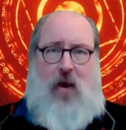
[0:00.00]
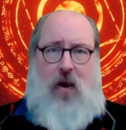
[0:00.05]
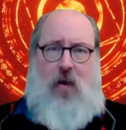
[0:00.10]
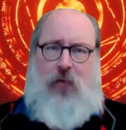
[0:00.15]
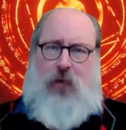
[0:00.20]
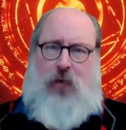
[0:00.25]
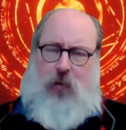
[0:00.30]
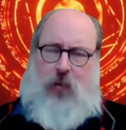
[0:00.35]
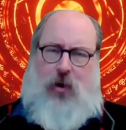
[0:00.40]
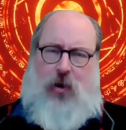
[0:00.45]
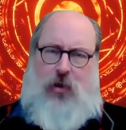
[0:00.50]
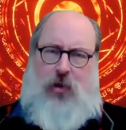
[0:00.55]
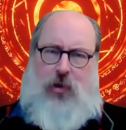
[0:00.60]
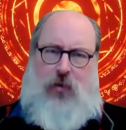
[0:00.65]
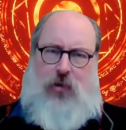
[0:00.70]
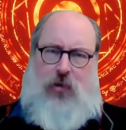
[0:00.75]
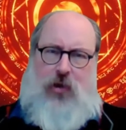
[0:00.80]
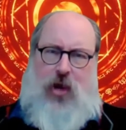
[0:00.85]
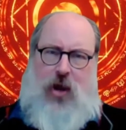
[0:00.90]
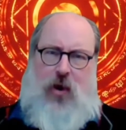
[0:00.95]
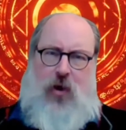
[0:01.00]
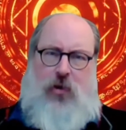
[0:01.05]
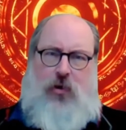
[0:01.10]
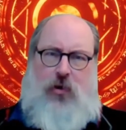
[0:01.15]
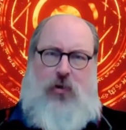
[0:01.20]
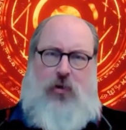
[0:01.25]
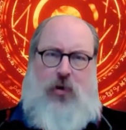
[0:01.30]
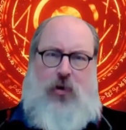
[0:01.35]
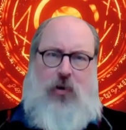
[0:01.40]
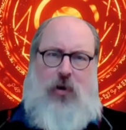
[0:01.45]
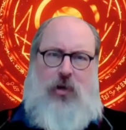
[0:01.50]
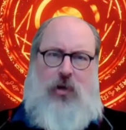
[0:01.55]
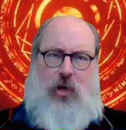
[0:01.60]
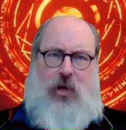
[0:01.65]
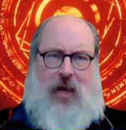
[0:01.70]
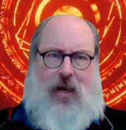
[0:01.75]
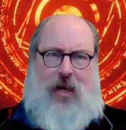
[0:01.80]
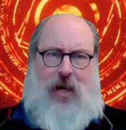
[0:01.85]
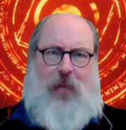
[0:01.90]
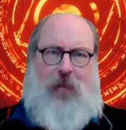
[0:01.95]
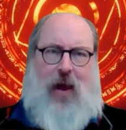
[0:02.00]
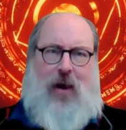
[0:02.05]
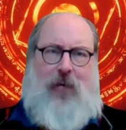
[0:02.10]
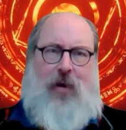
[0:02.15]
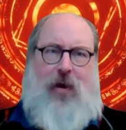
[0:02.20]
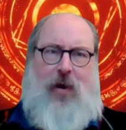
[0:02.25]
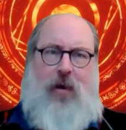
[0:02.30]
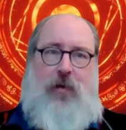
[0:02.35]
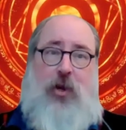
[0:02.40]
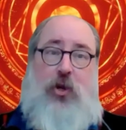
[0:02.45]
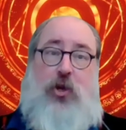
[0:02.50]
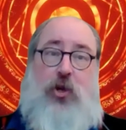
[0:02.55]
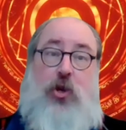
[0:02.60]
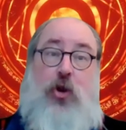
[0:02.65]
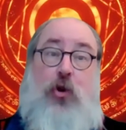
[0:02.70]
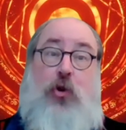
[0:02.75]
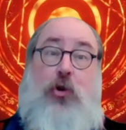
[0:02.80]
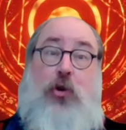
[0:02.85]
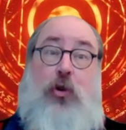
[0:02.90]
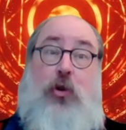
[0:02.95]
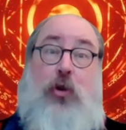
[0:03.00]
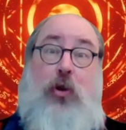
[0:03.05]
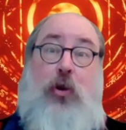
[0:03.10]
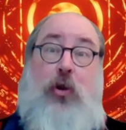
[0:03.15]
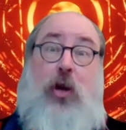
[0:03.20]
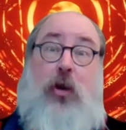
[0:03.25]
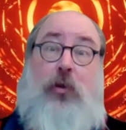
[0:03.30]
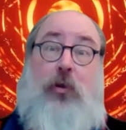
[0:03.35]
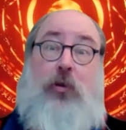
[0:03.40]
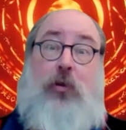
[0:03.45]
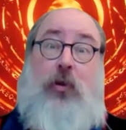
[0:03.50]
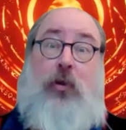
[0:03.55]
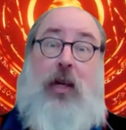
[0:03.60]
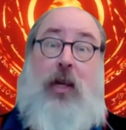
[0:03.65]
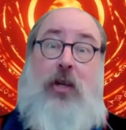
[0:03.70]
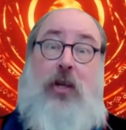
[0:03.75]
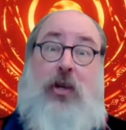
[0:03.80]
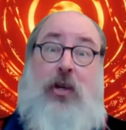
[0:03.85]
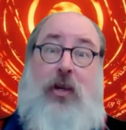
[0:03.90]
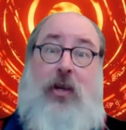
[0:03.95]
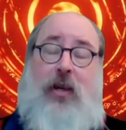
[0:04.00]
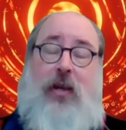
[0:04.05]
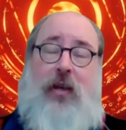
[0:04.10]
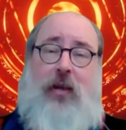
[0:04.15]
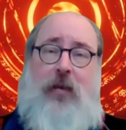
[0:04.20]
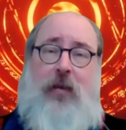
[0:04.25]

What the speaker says: The words you say are due to your genetic background and social cultural conditioning."